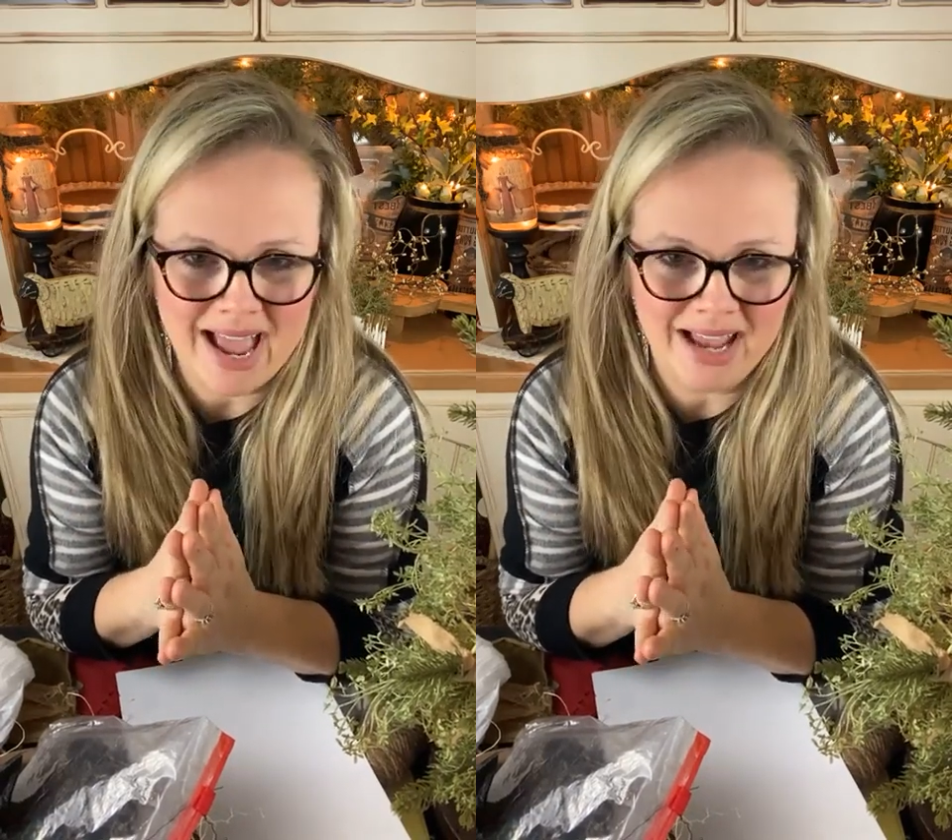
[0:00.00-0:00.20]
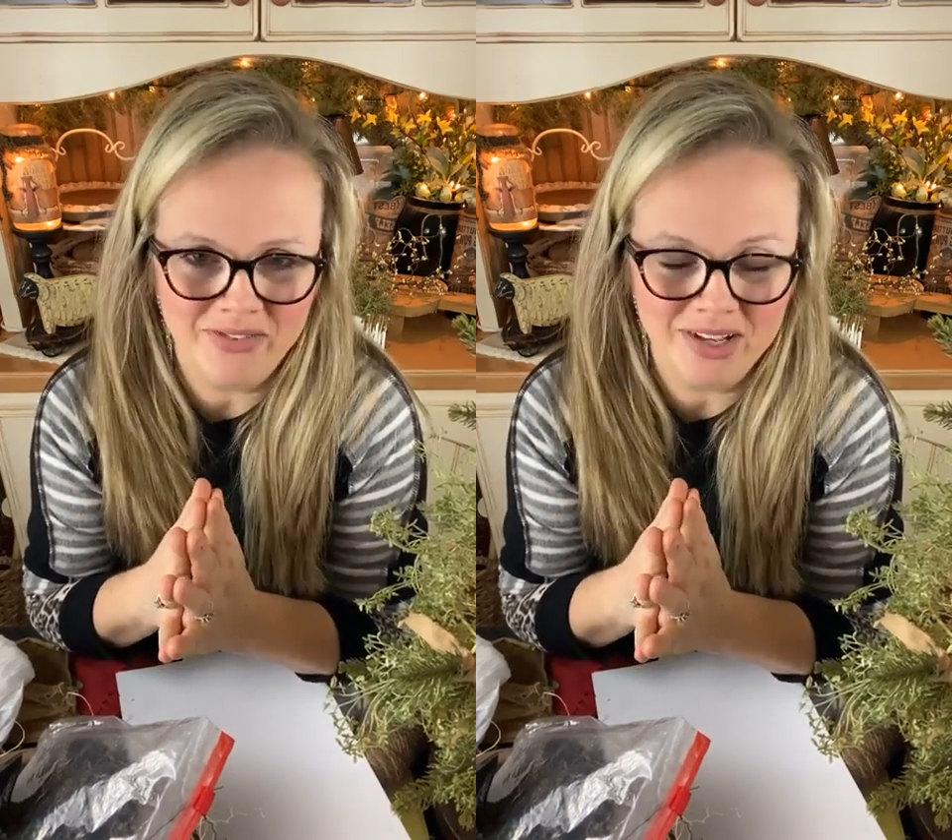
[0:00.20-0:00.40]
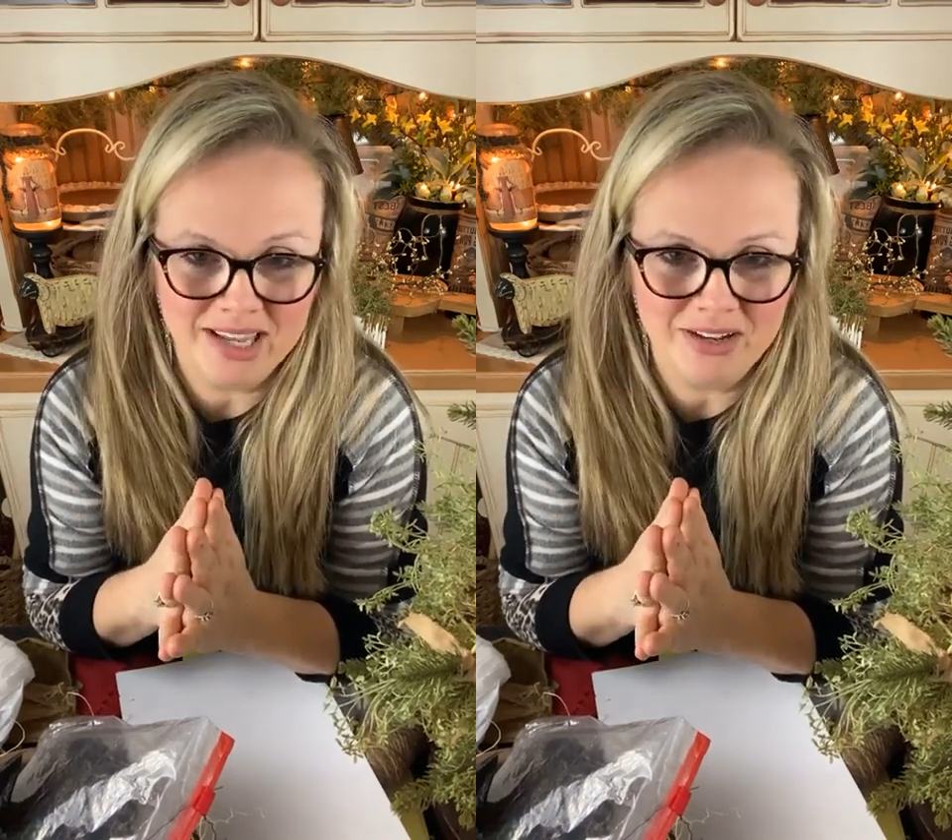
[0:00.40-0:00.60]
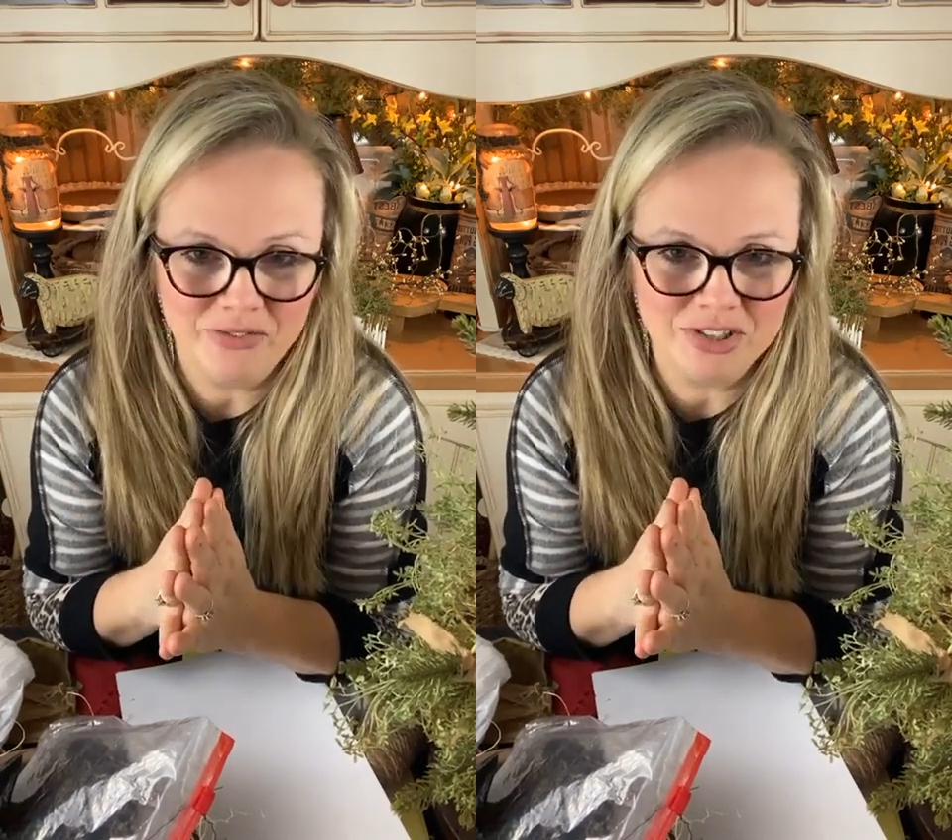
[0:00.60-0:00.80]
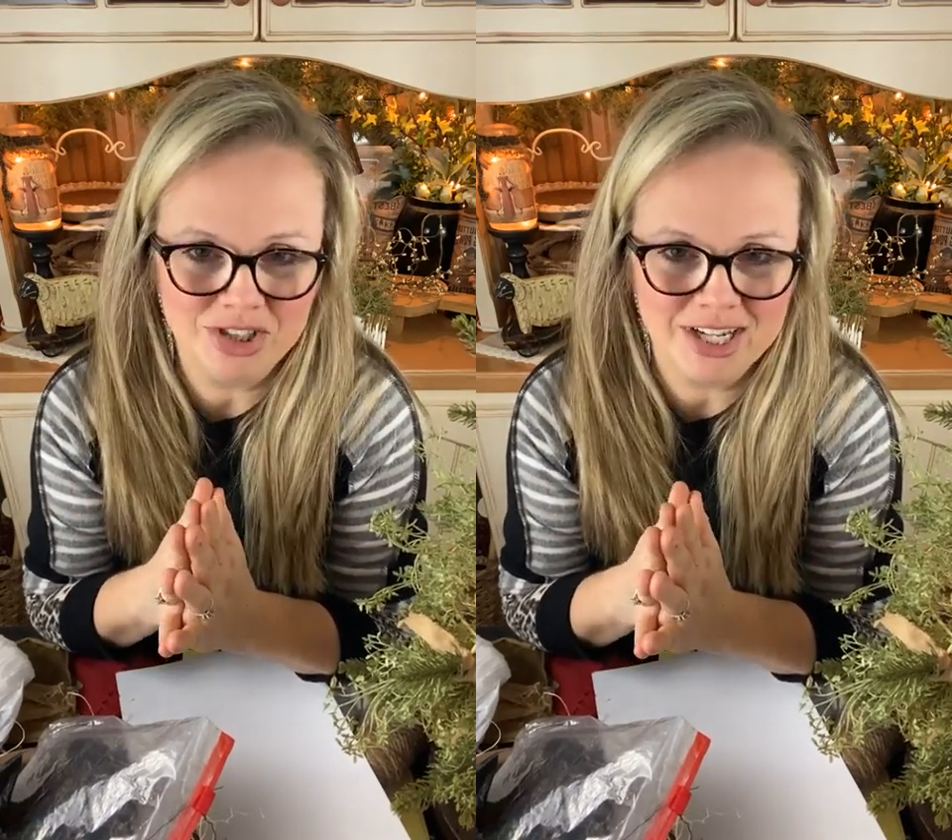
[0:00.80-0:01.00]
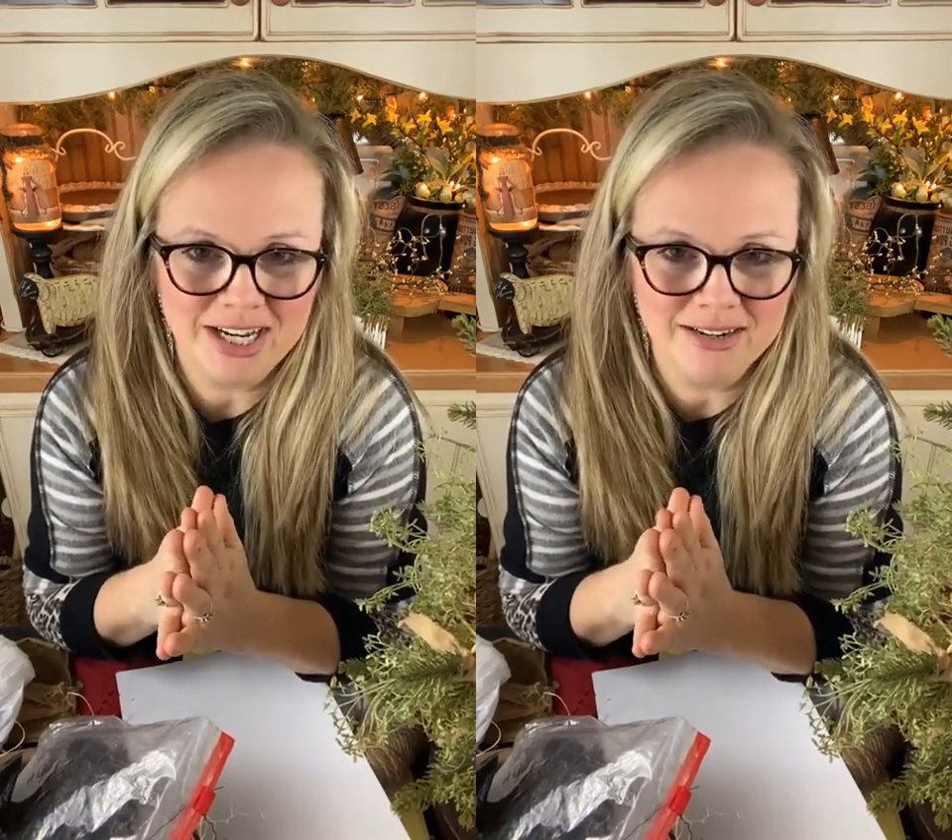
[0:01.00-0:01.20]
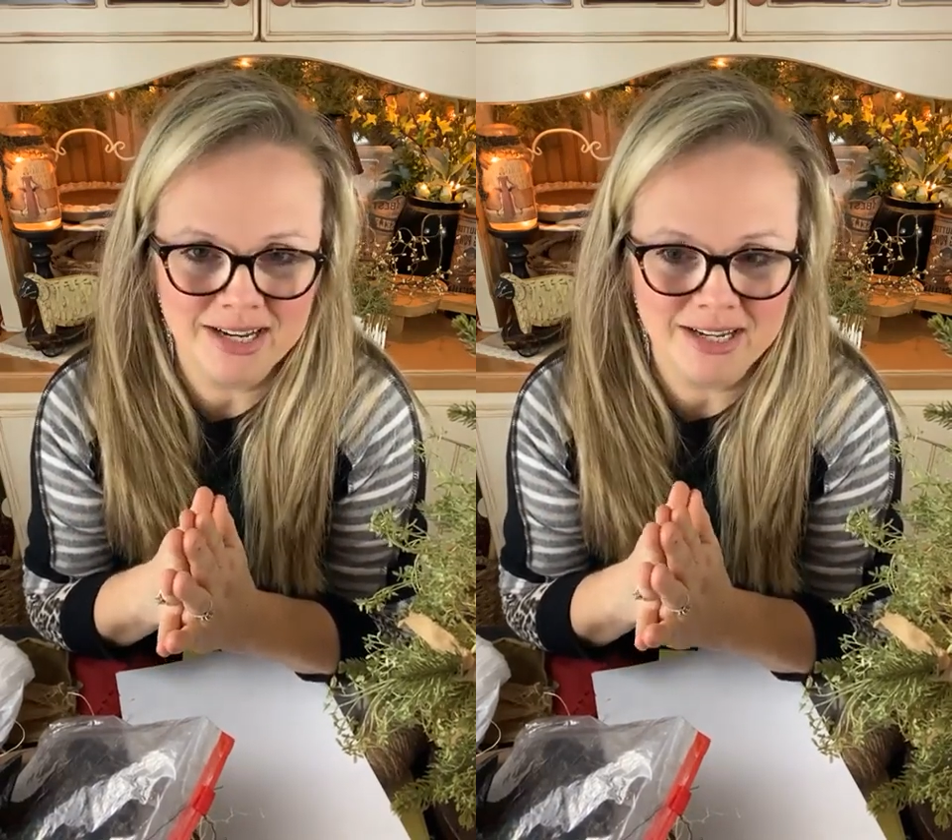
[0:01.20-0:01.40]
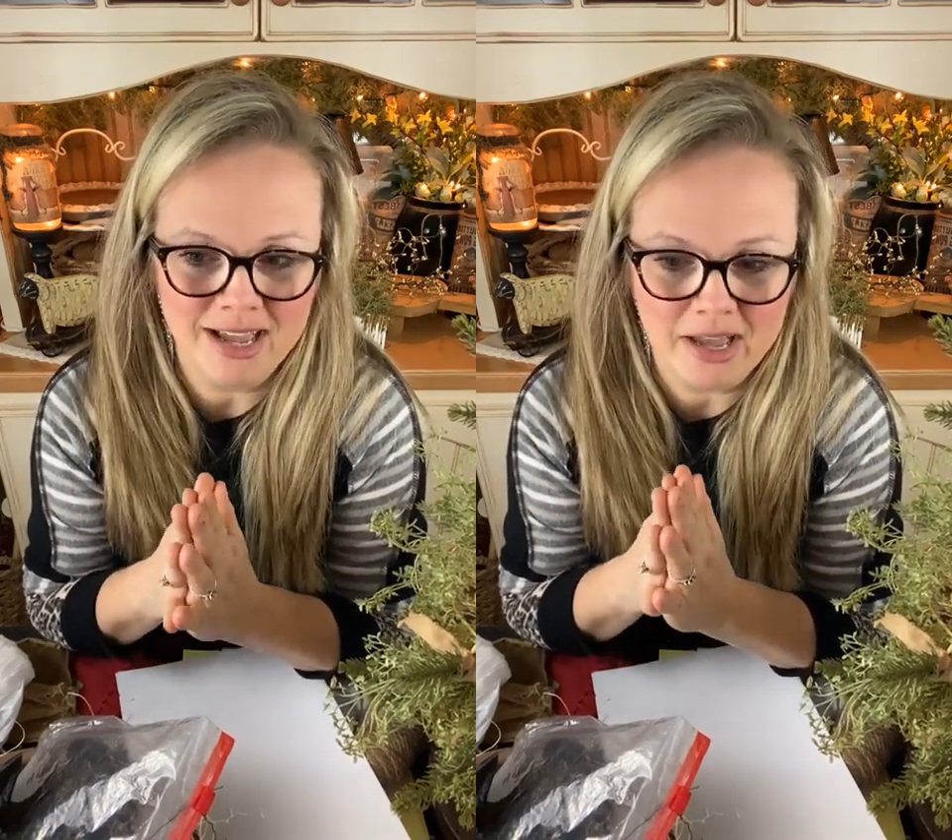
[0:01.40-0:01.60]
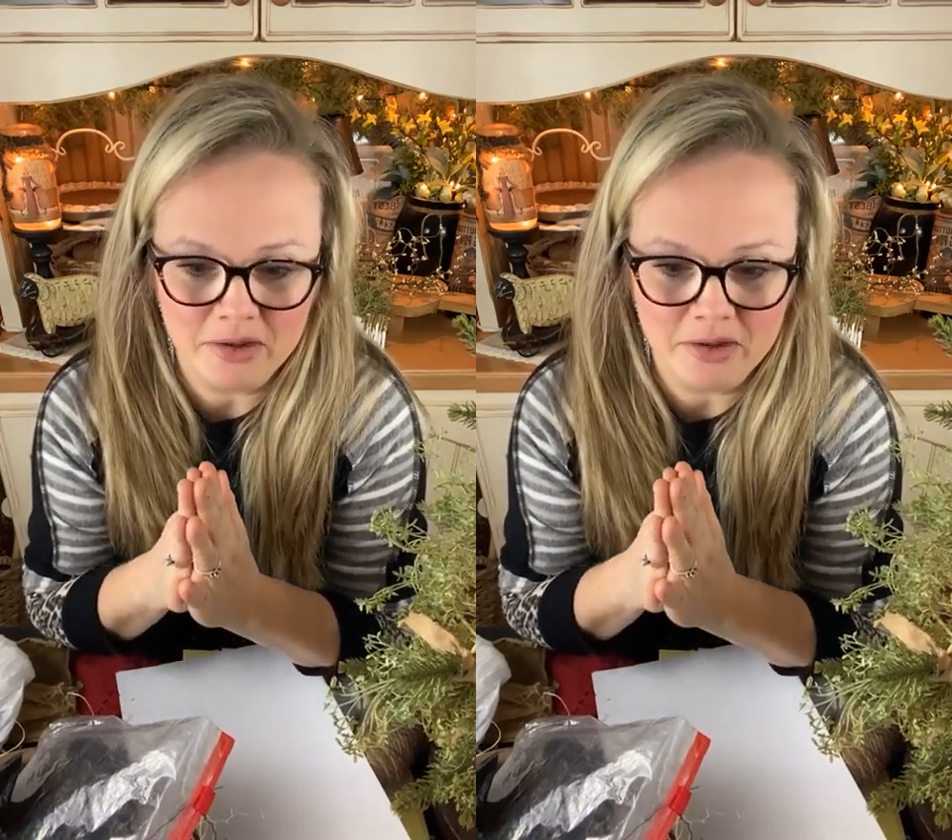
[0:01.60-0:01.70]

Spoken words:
advocate for sharing